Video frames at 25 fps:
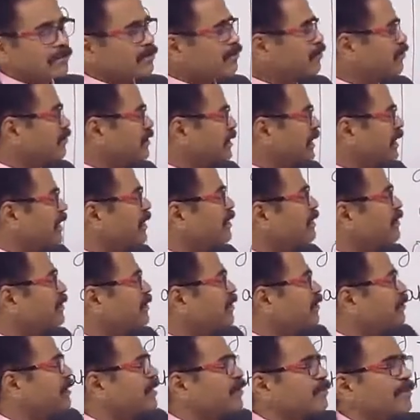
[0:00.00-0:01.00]
So second
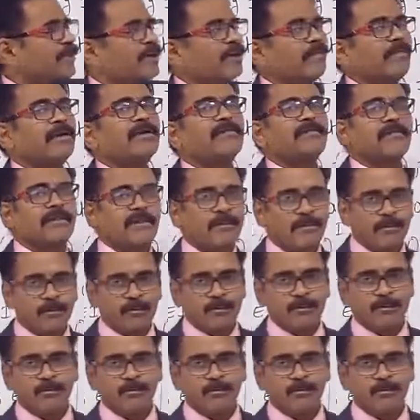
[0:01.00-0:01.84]
term is becoming 0.